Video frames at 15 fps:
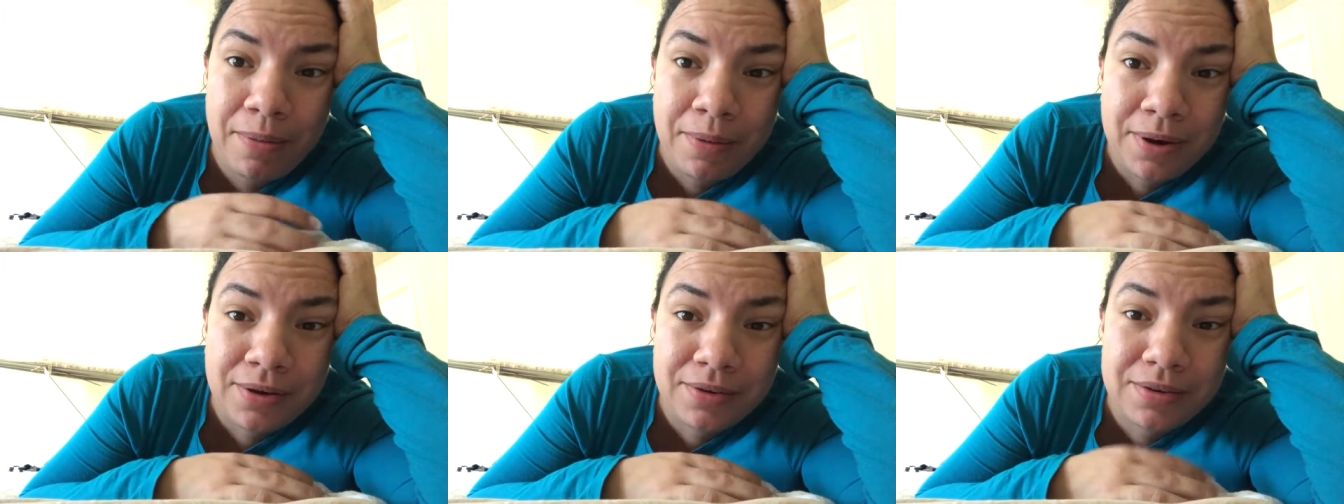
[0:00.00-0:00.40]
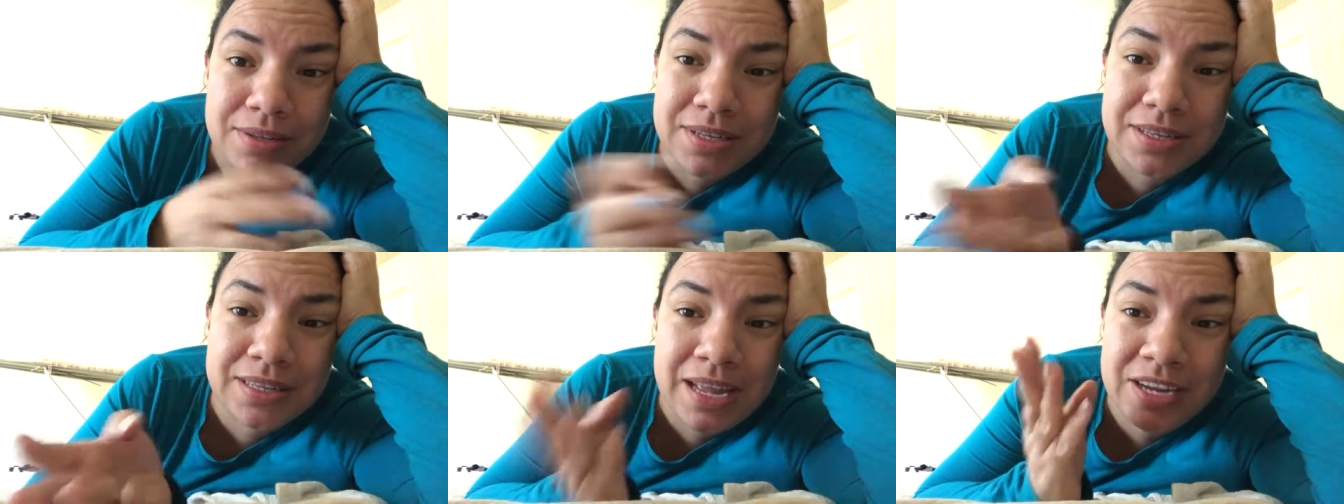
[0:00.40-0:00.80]
Not how
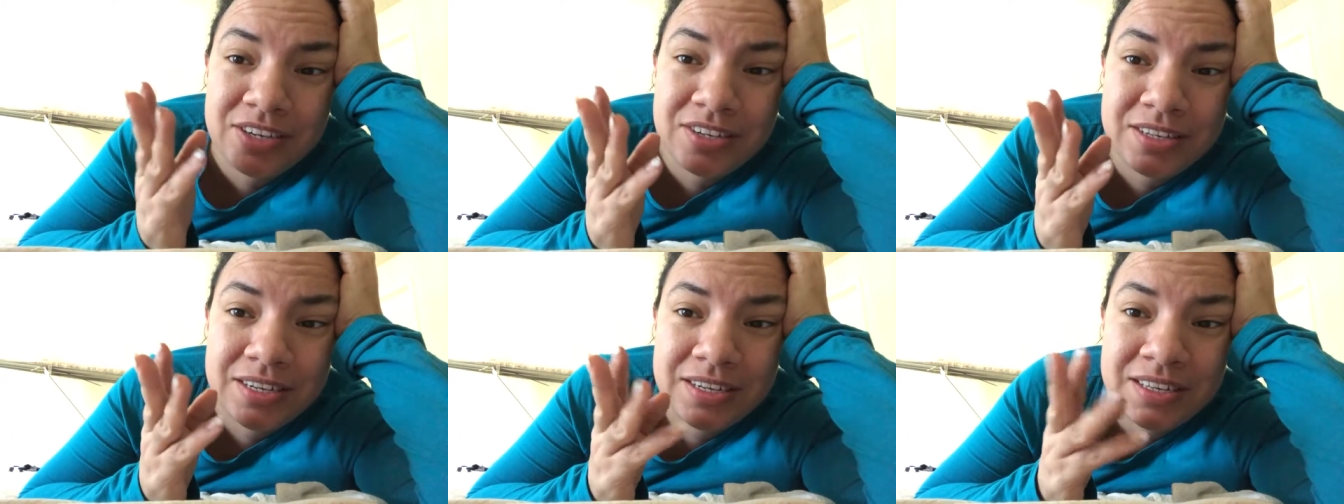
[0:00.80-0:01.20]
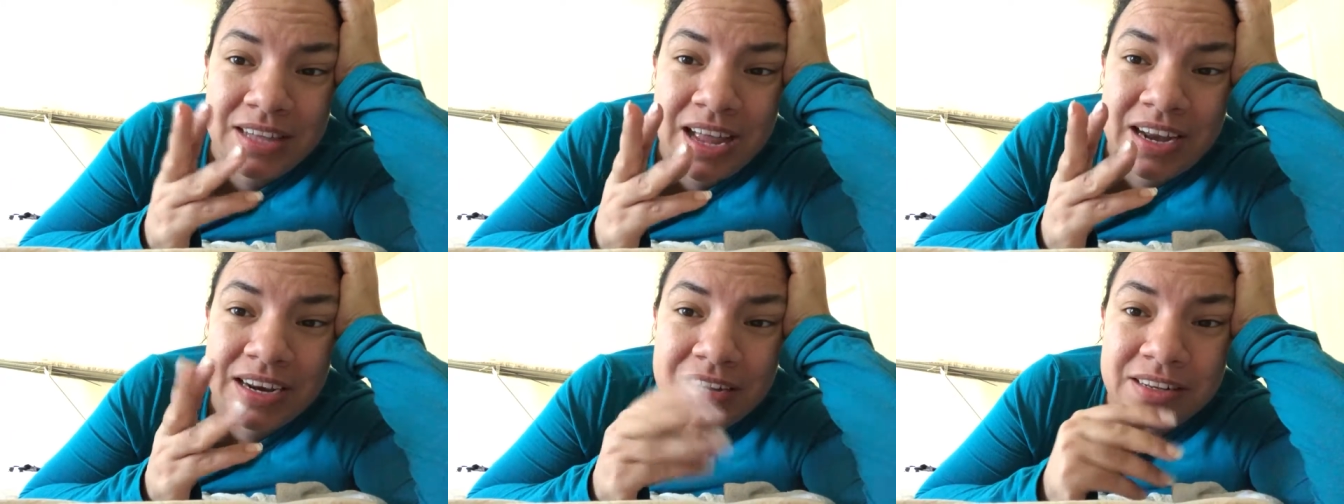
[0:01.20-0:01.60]
it works, because I
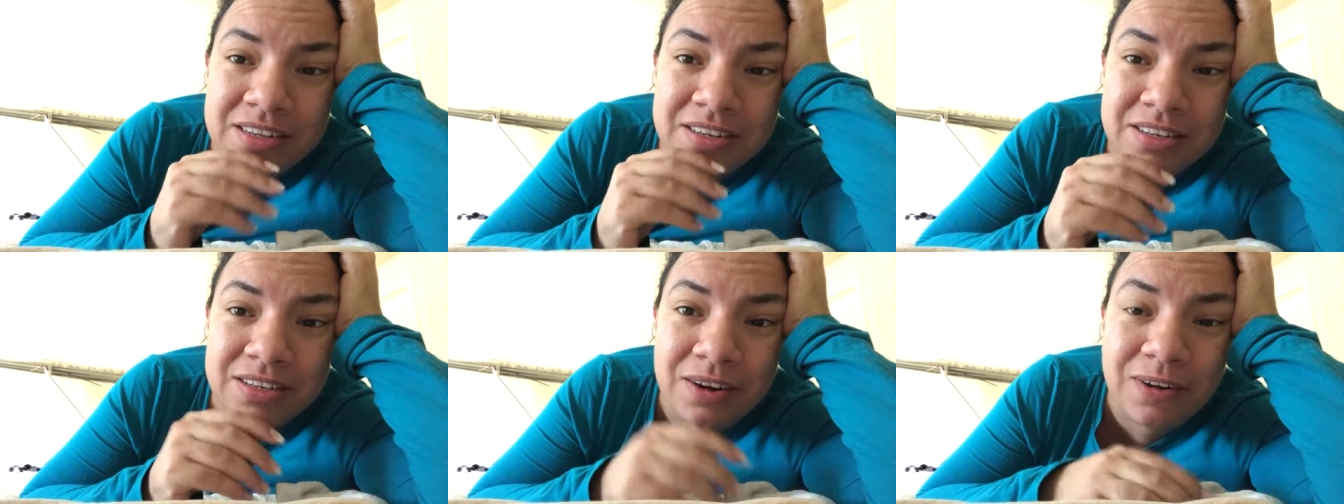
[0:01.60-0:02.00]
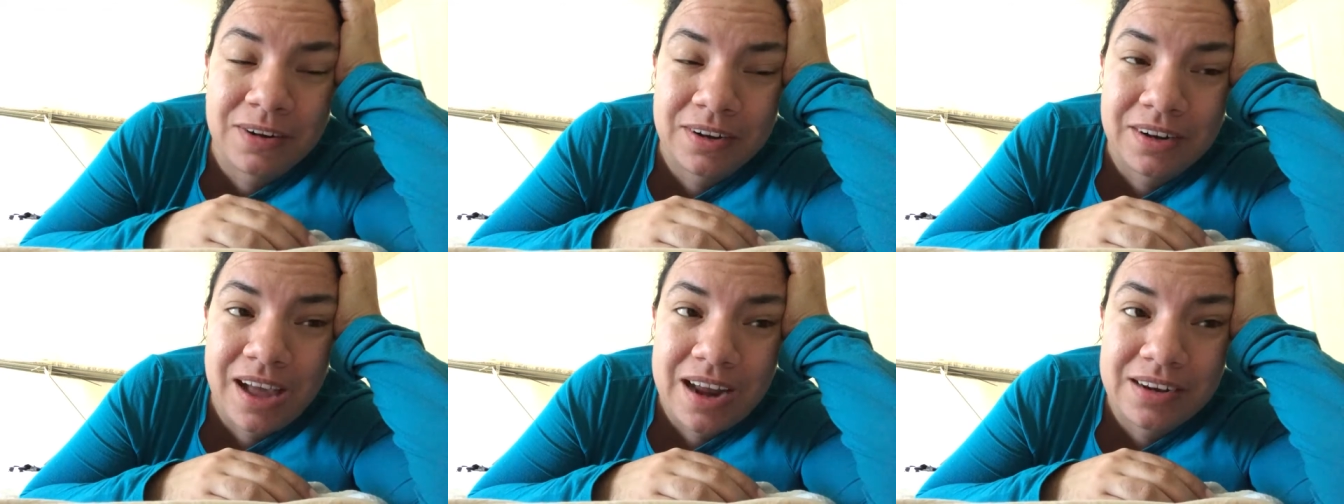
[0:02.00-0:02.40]
just decided
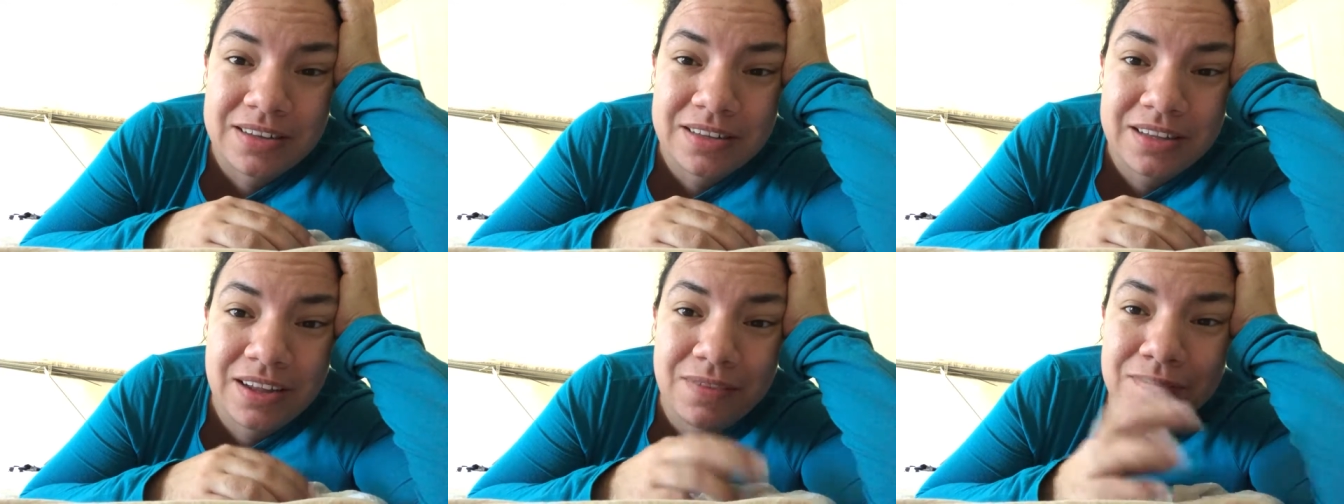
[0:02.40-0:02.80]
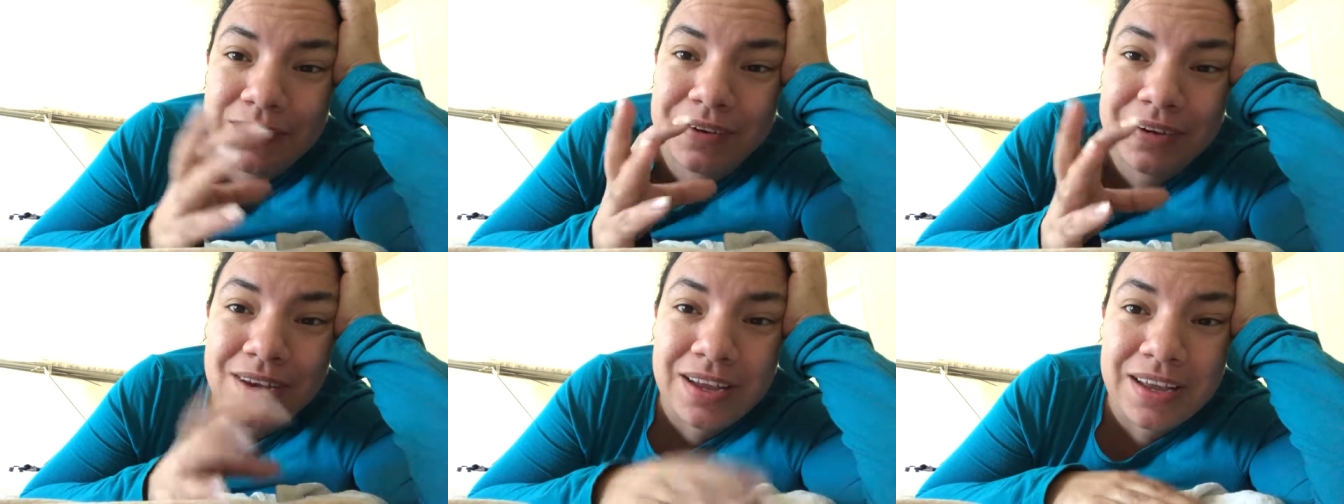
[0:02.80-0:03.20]
to start a lot
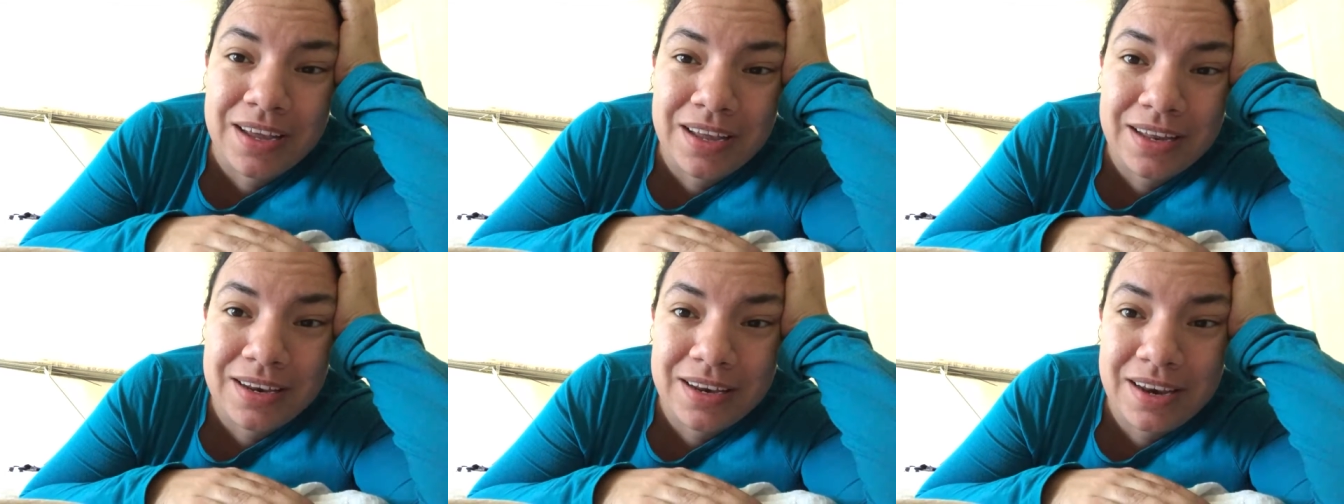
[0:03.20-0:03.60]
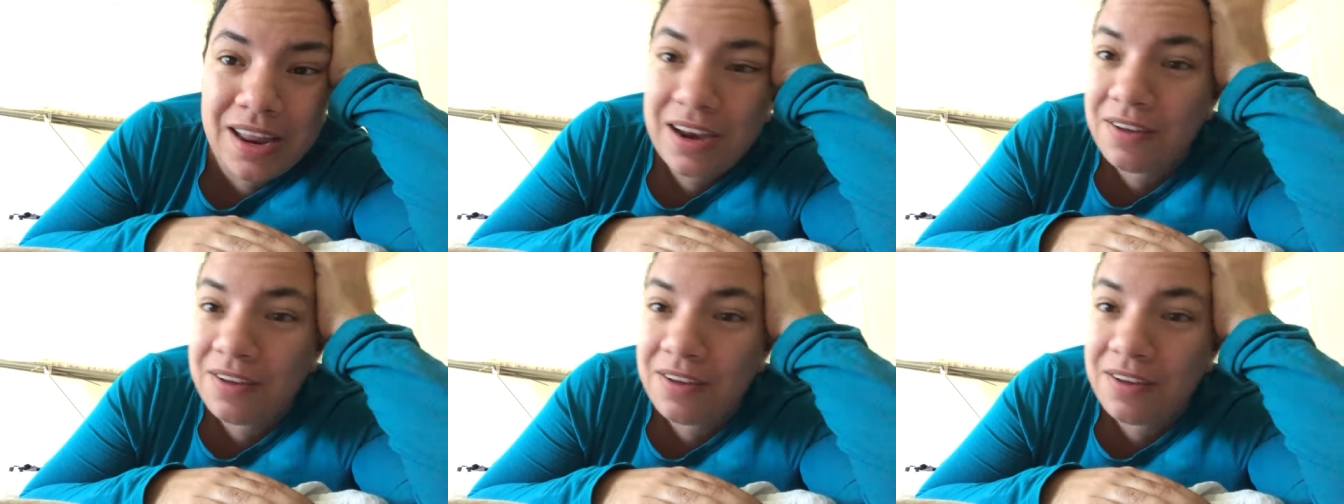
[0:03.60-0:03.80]
of stuff and